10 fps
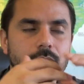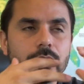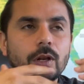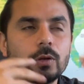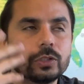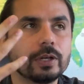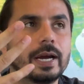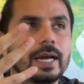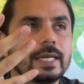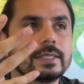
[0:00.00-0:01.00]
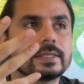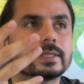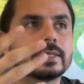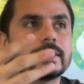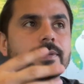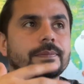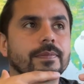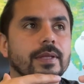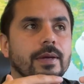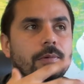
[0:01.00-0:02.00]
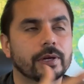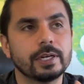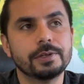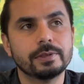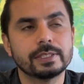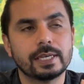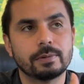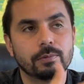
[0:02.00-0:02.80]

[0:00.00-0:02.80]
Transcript: close your eyes, and we're going to do this